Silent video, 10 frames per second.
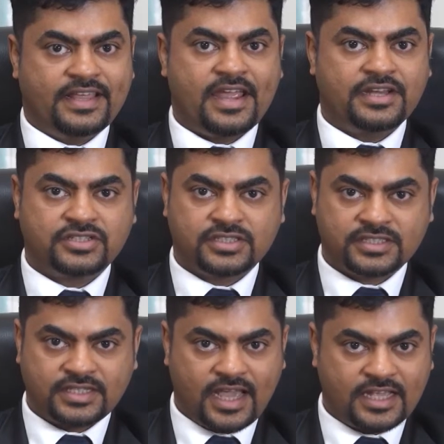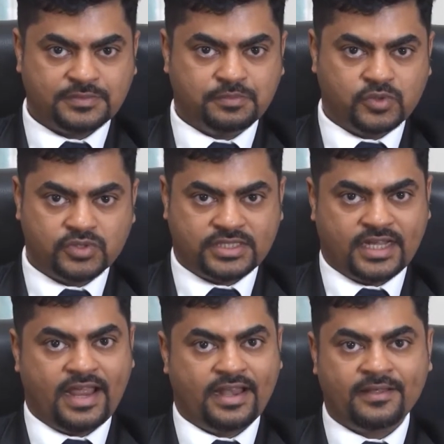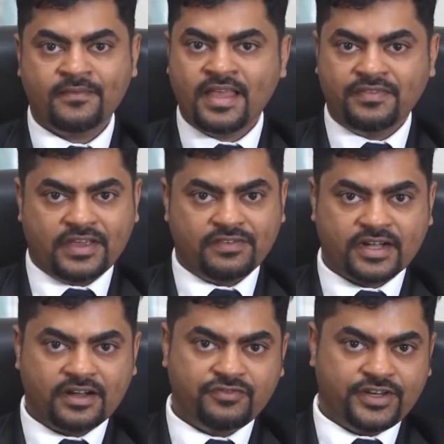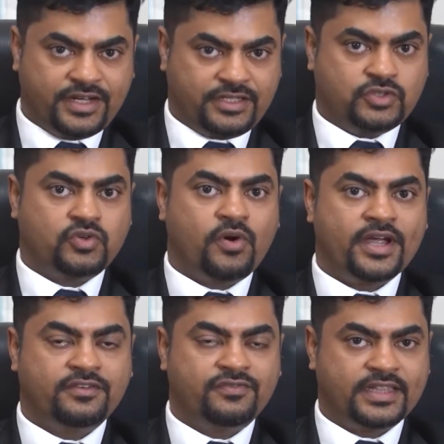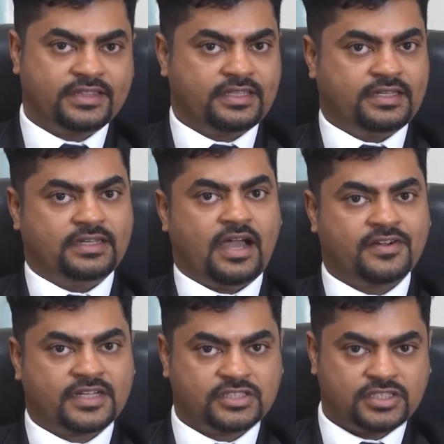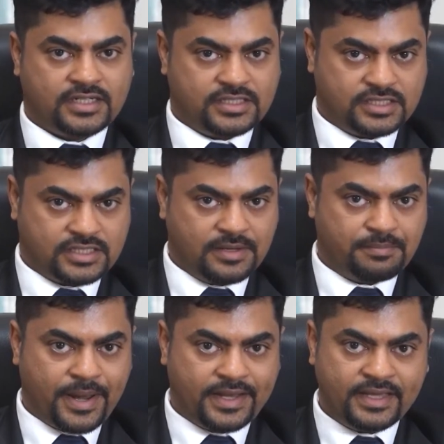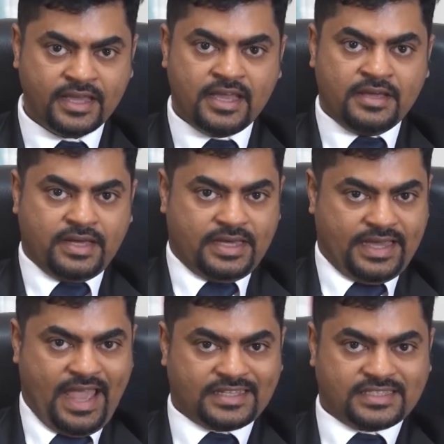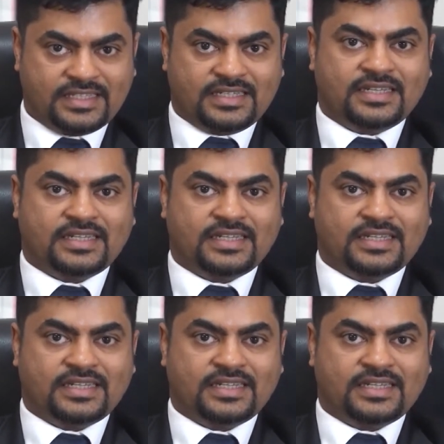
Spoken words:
their interest has boosted and they were confident to go ahead with our consultancy company as a